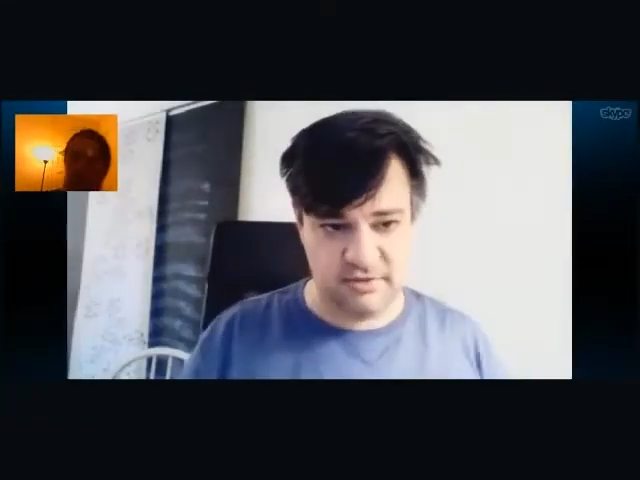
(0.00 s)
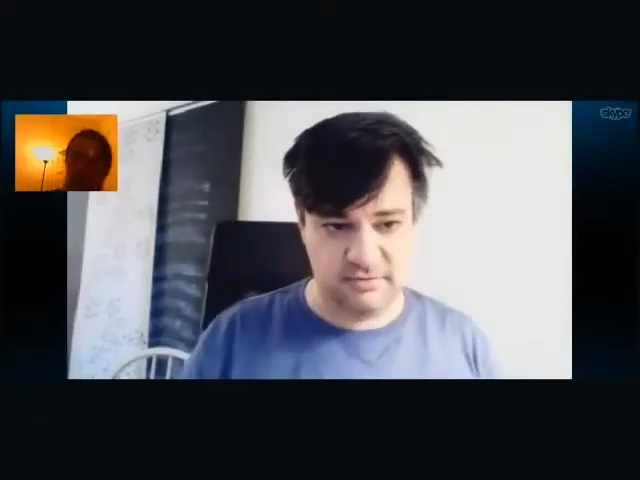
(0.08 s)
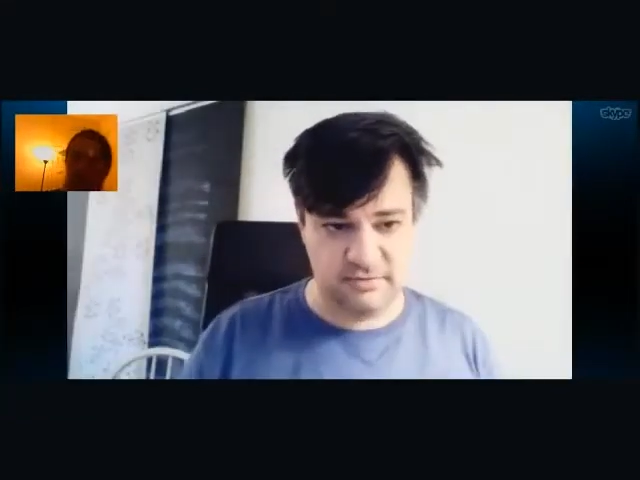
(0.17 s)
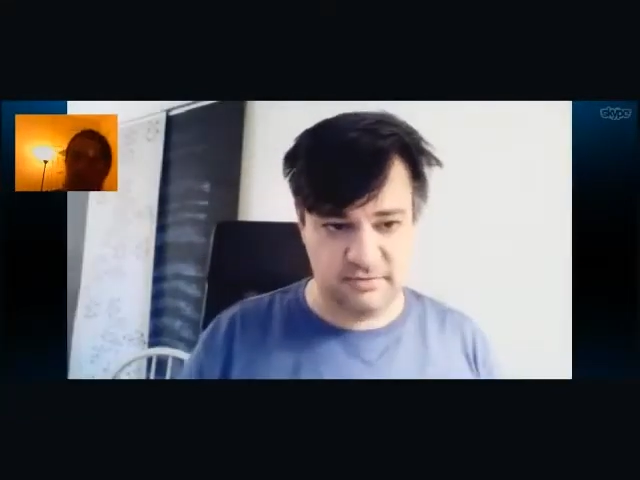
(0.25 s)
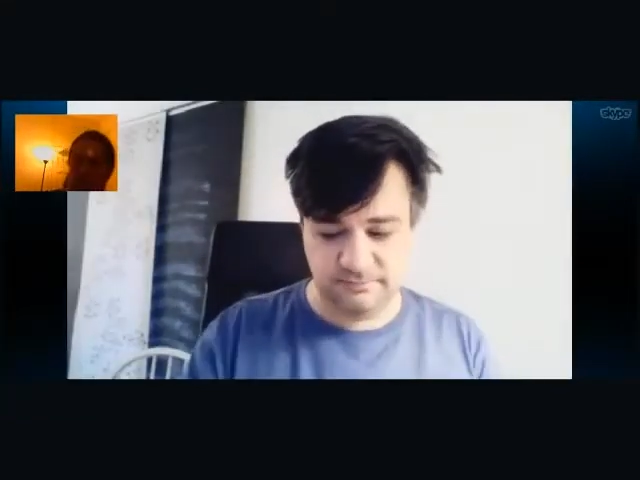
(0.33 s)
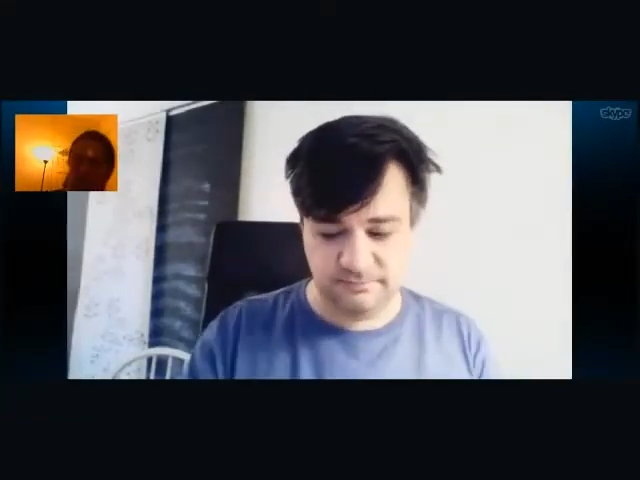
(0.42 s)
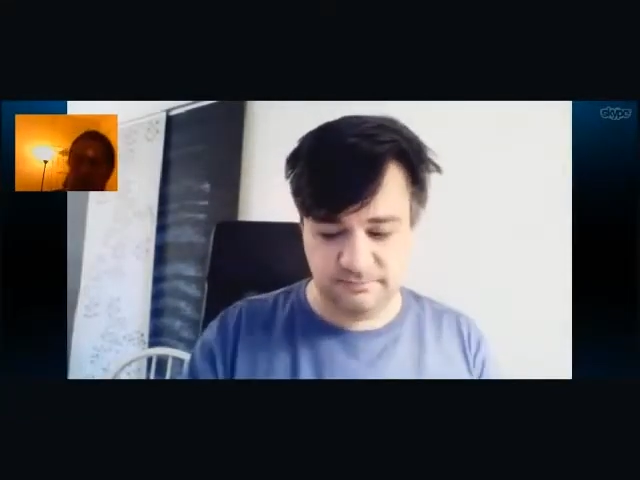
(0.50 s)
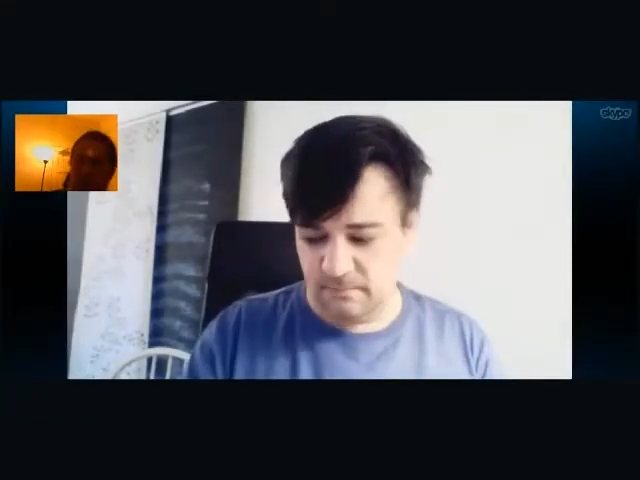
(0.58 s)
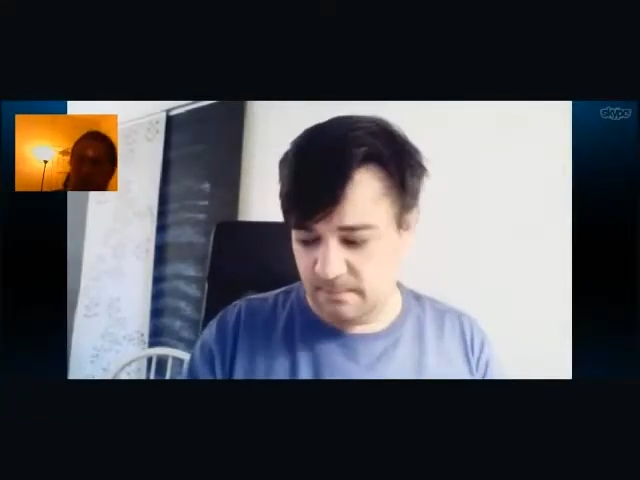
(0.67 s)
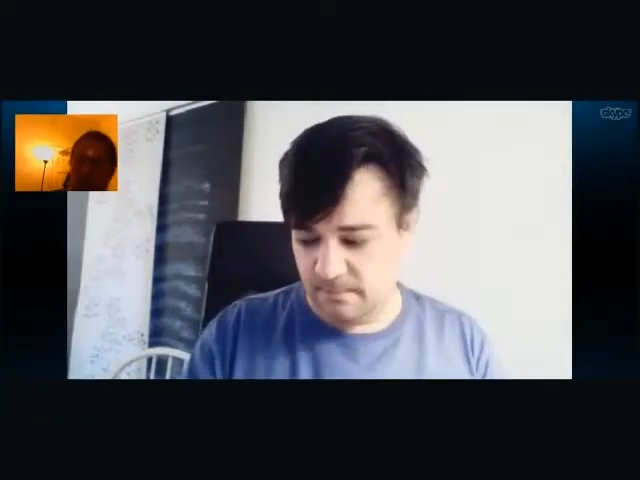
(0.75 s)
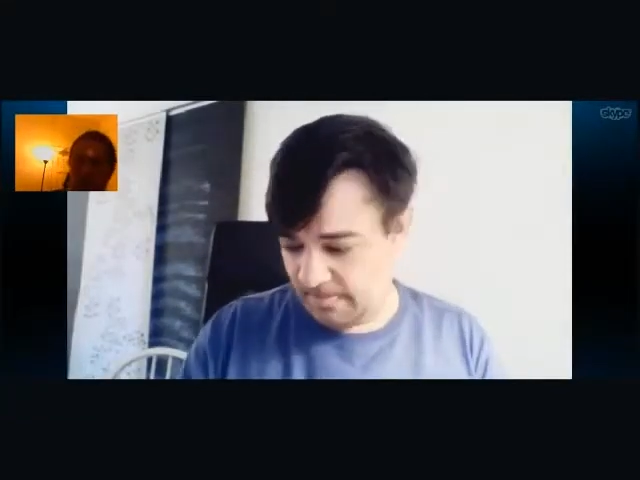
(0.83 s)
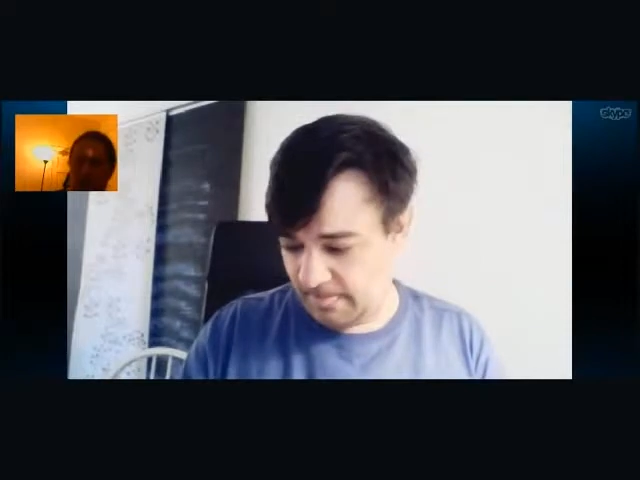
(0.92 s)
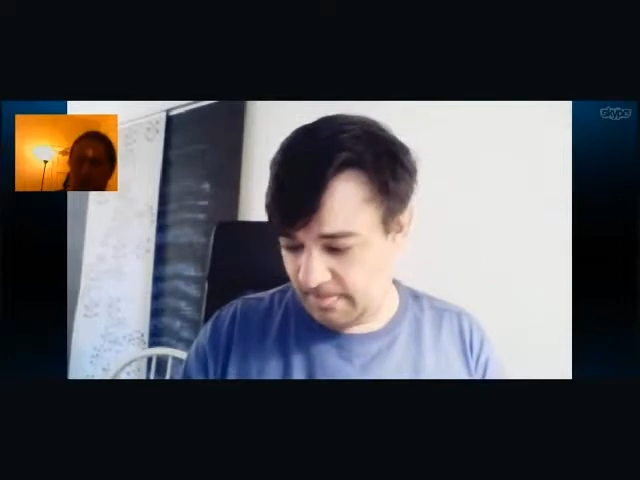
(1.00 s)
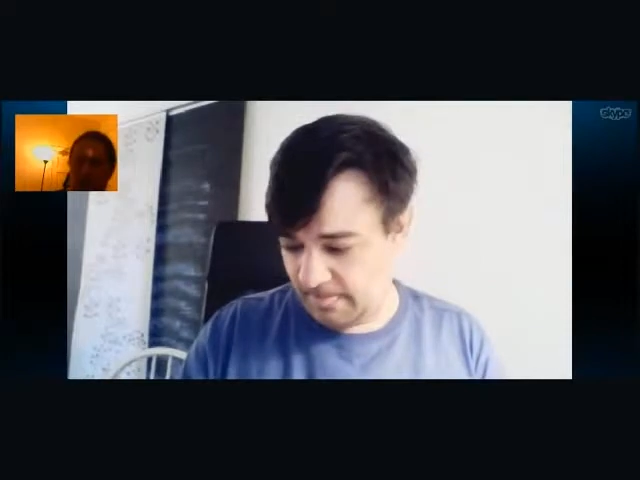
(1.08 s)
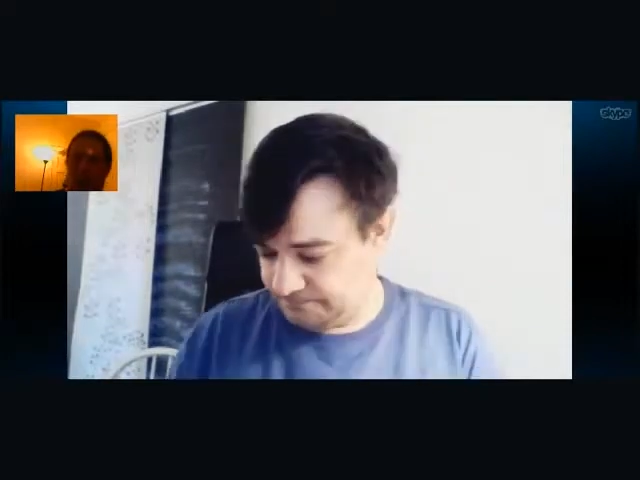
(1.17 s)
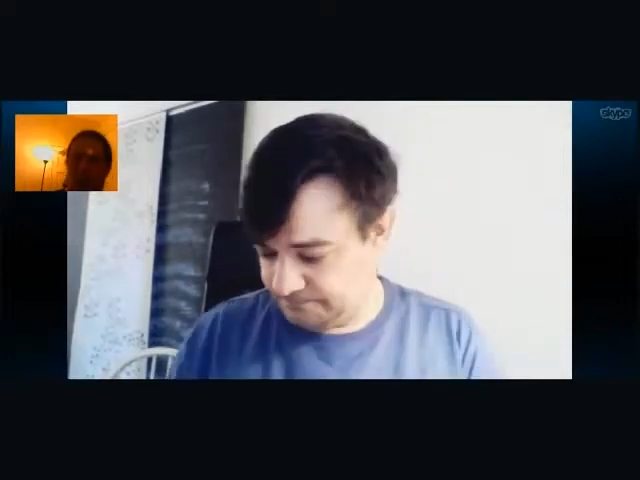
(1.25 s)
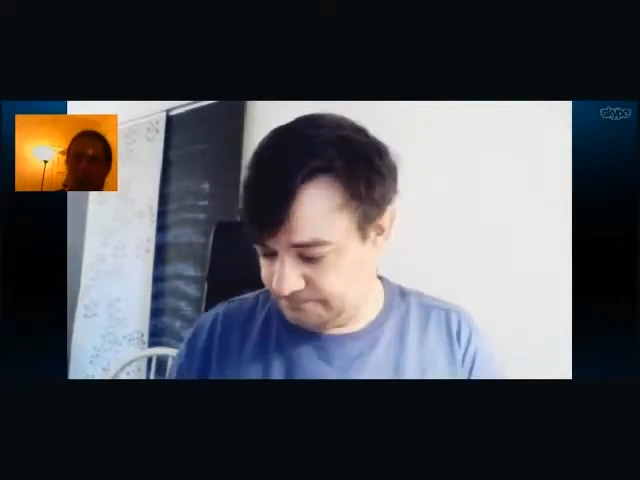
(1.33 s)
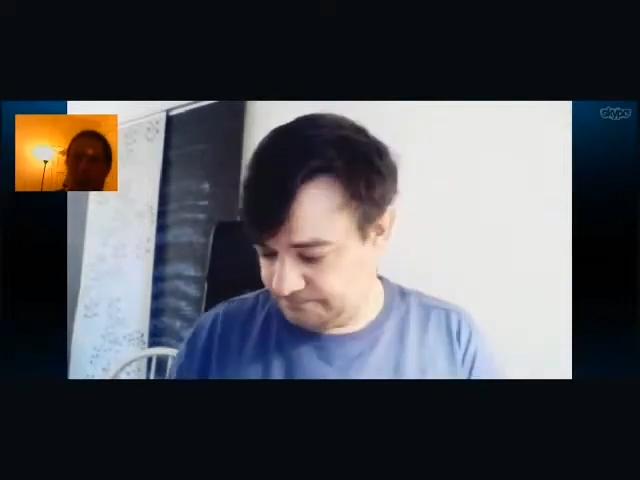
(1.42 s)
Fahrenheit
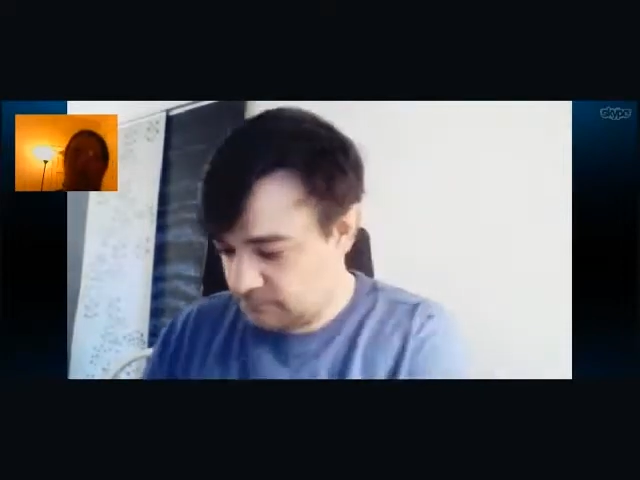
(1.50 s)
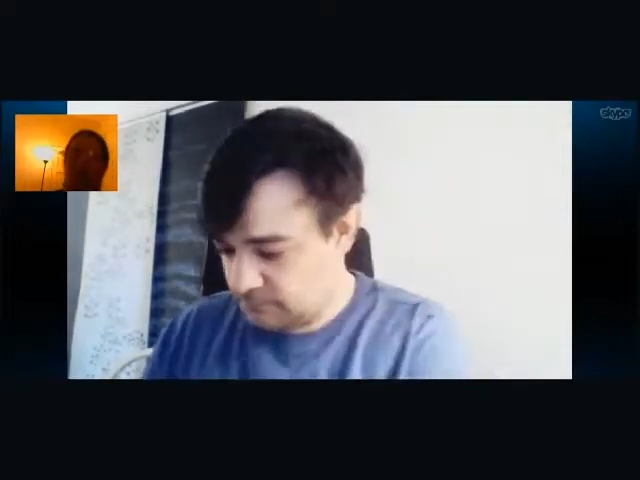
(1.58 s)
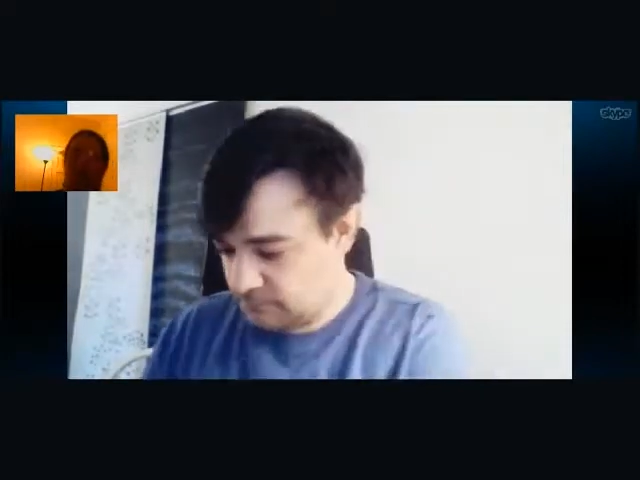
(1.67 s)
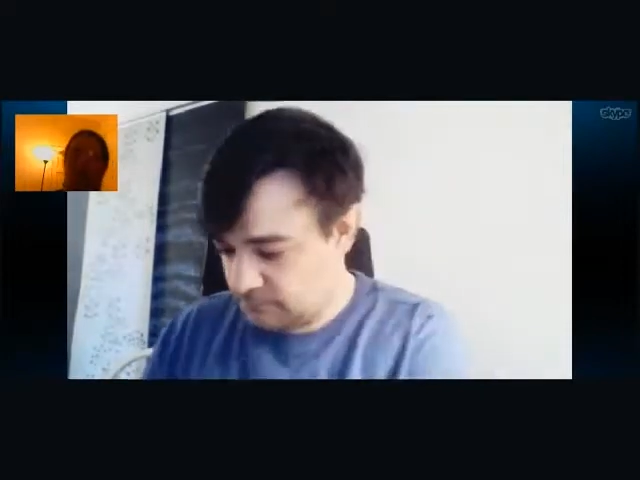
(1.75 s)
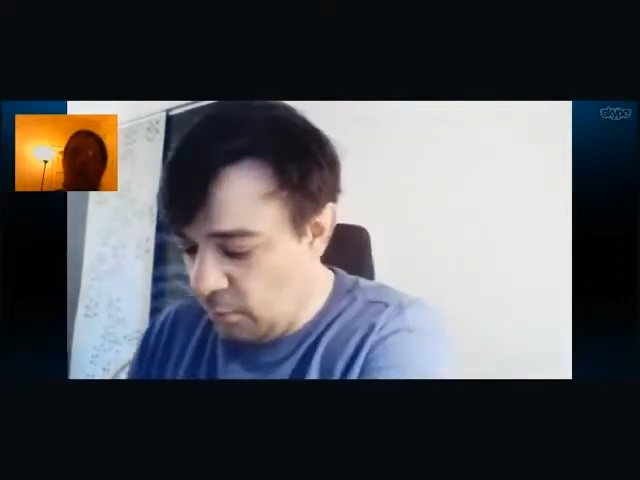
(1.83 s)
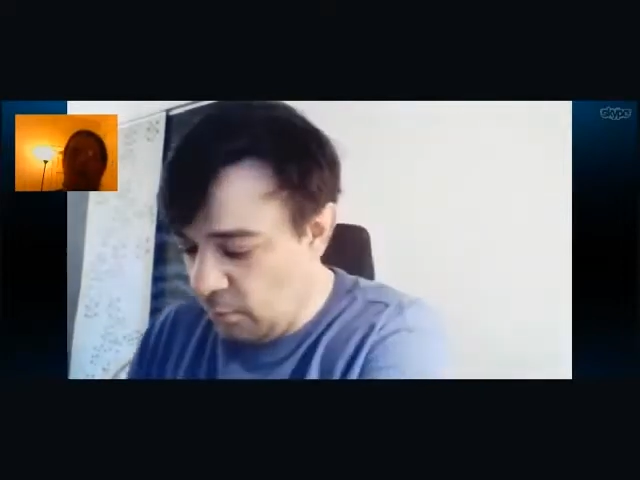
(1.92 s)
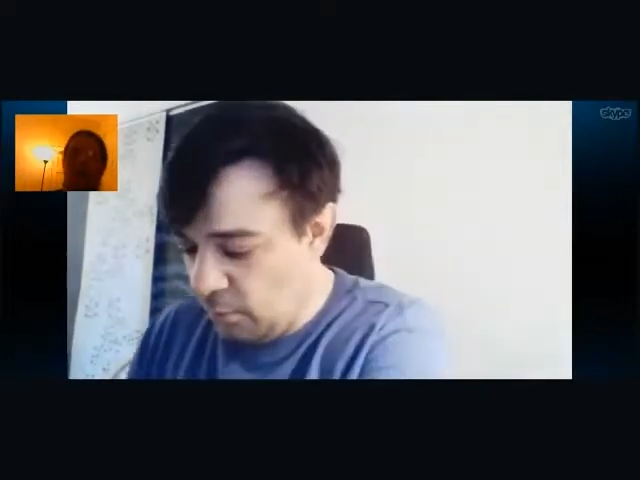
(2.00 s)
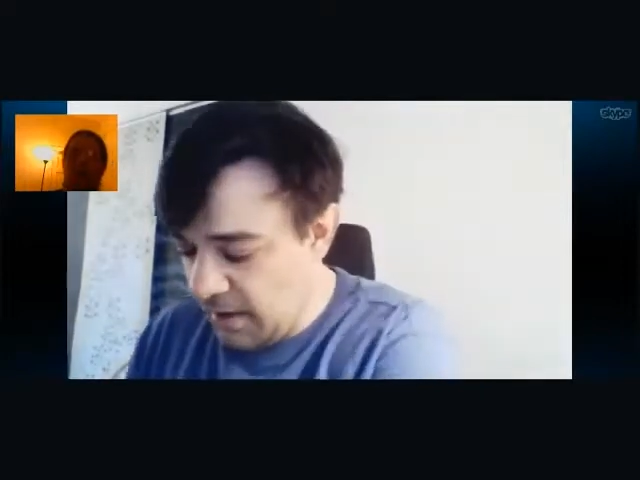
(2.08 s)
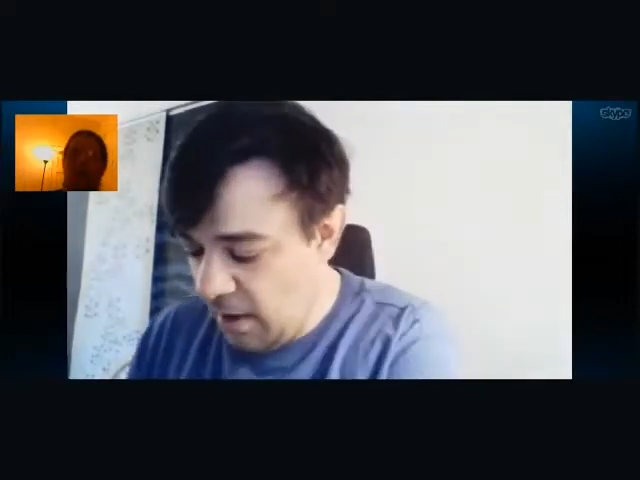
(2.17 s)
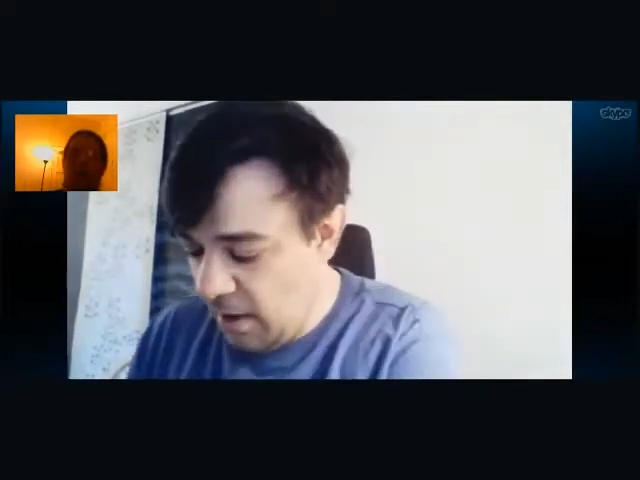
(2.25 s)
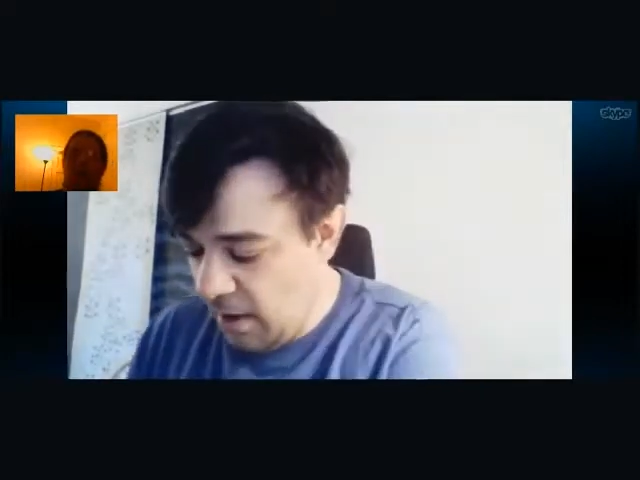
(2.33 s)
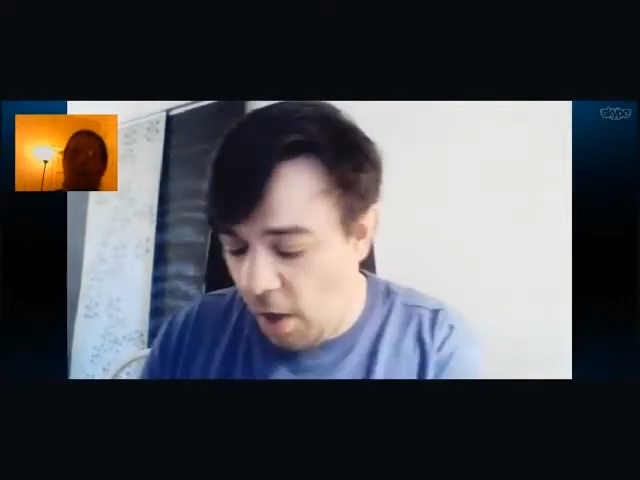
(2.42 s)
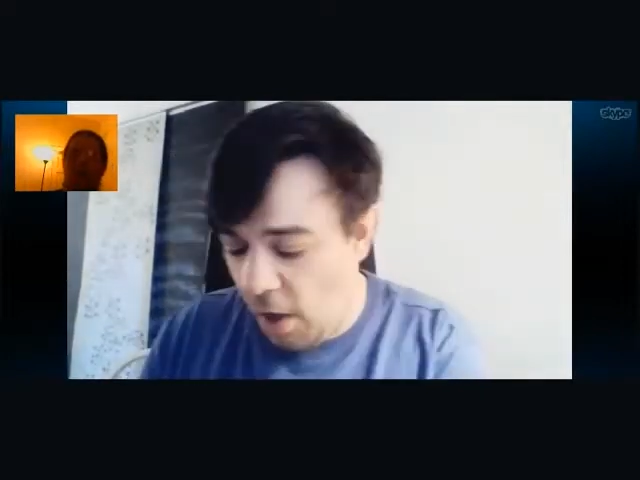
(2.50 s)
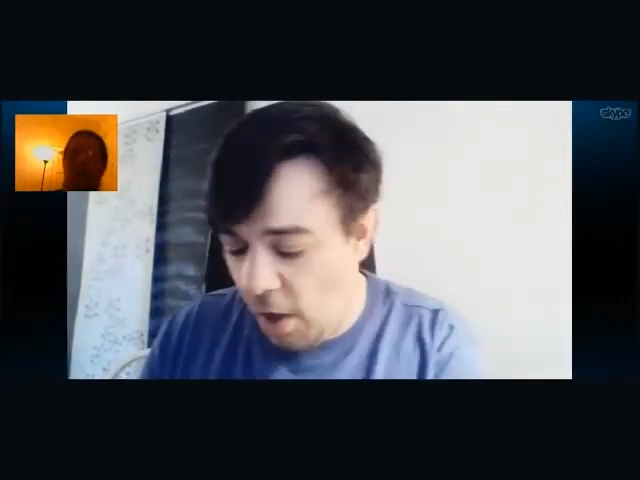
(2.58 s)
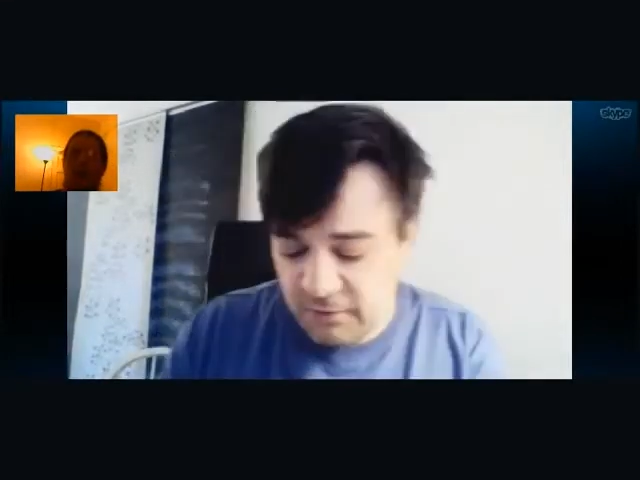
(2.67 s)
451? I think it's Fahrenheit 451.